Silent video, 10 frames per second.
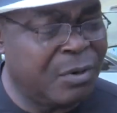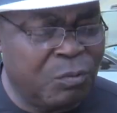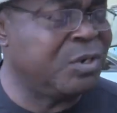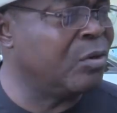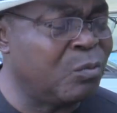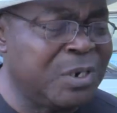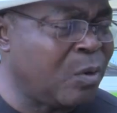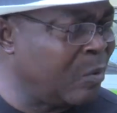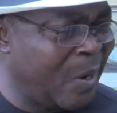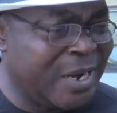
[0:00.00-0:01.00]
We don't
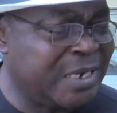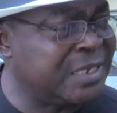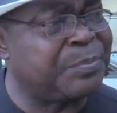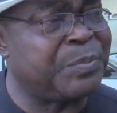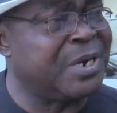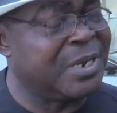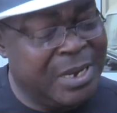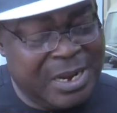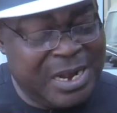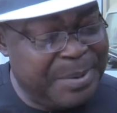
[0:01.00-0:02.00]
want a
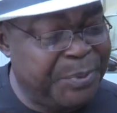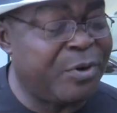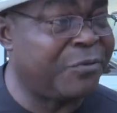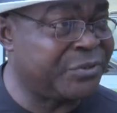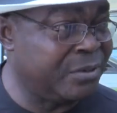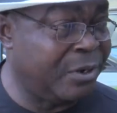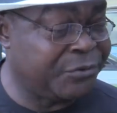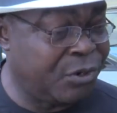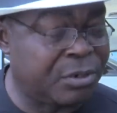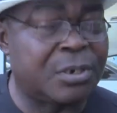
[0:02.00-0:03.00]
repeat of
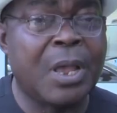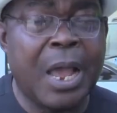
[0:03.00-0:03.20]
such,